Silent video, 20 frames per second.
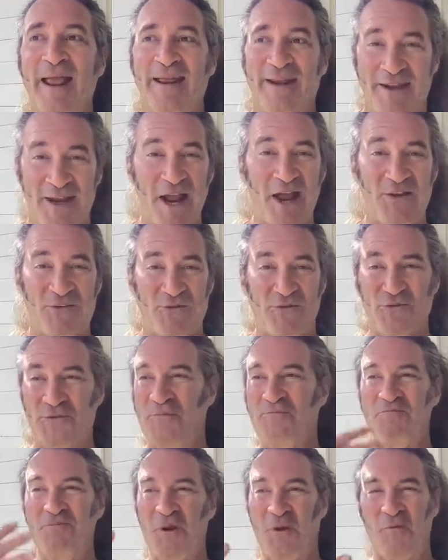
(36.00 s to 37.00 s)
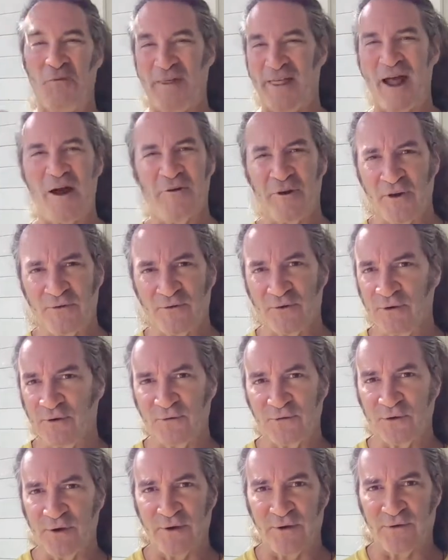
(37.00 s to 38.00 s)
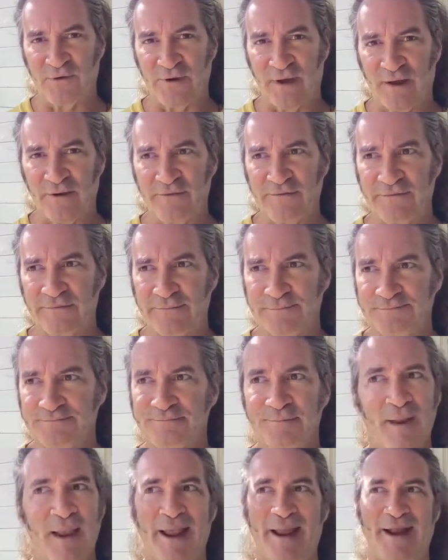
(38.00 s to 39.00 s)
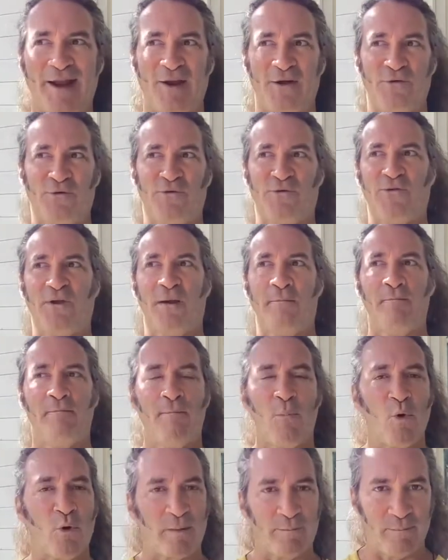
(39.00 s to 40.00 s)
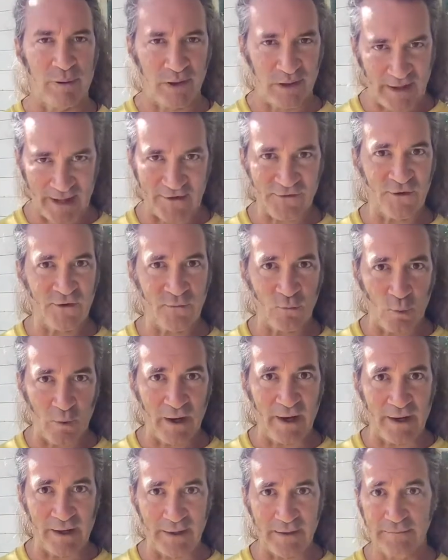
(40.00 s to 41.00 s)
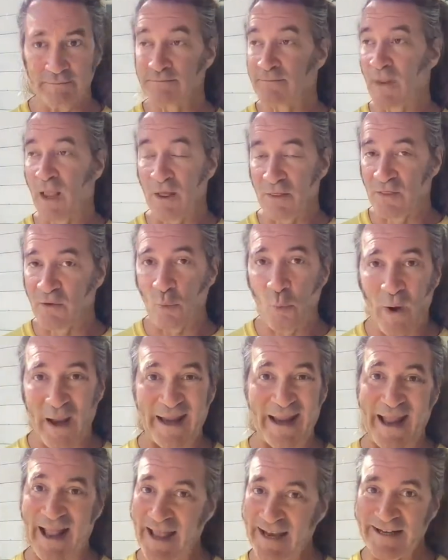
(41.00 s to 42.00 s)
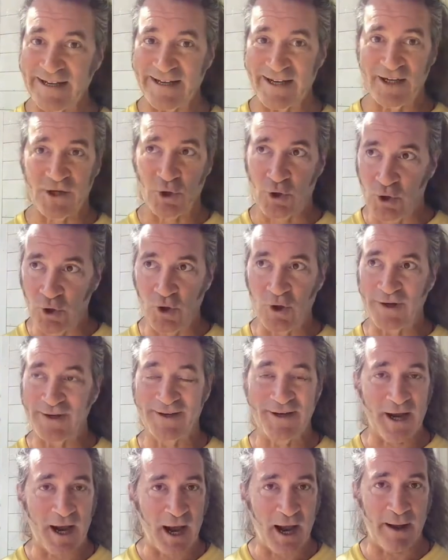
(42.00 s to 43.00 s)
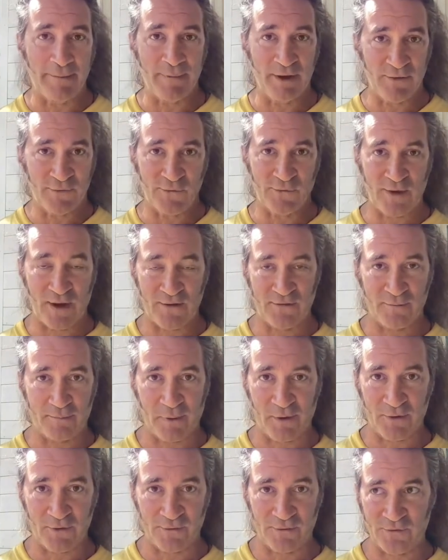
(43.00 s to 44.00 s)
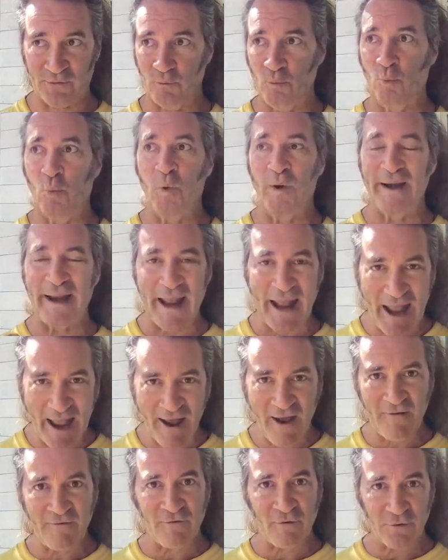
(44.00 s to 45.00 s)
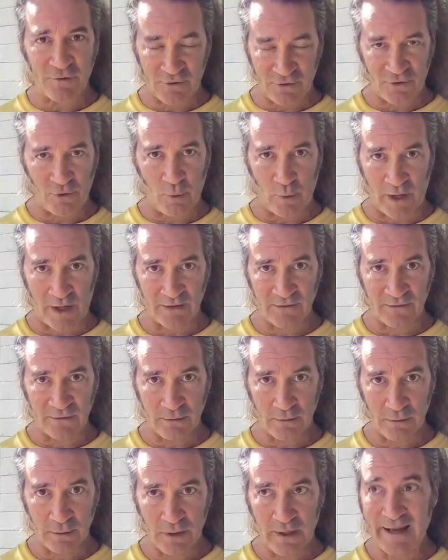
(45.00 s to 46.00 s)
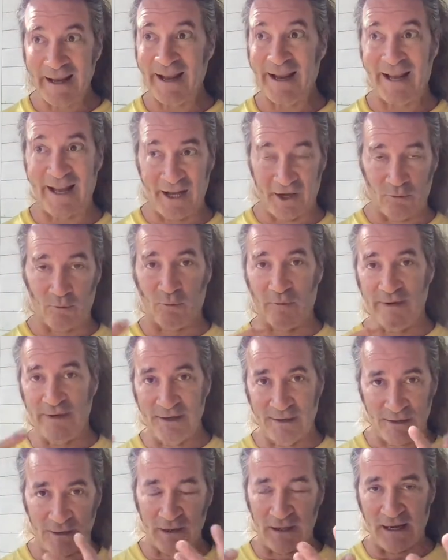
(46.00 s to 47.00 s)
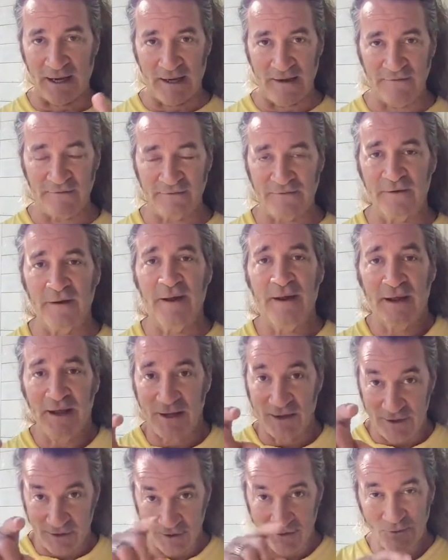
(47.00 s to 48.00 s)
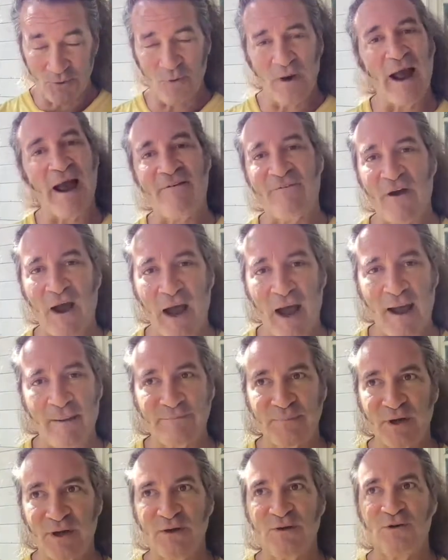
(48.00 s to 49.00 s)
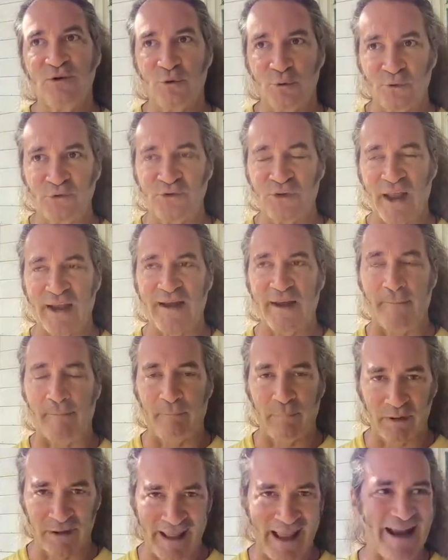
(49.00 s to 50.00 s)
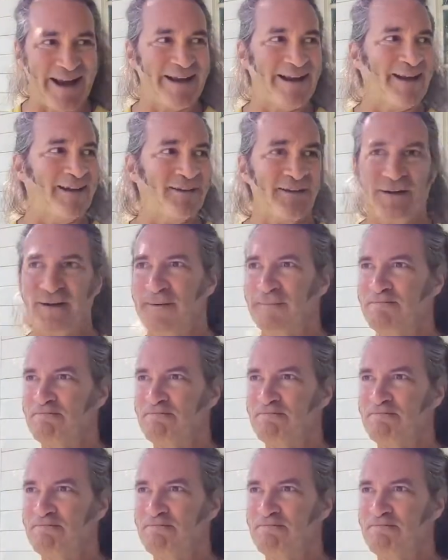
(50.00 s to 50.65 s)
Yes, without introducing yourself in some more pleasant way, the way any good common sense person would ever do it in real life, you have opted to send a blanket